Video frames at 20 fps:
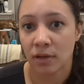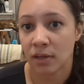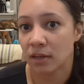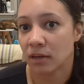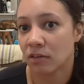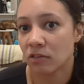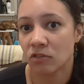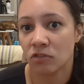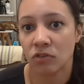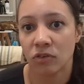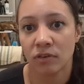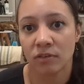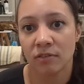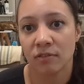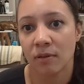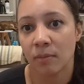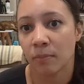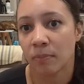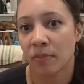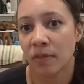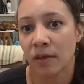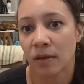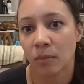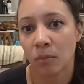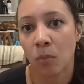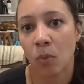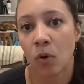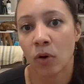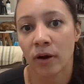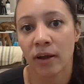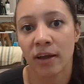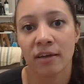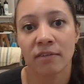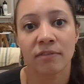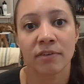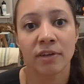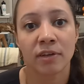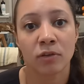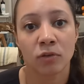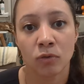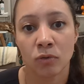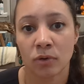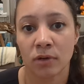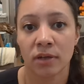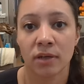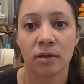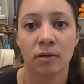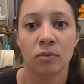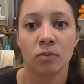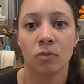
It is just something more heavy duty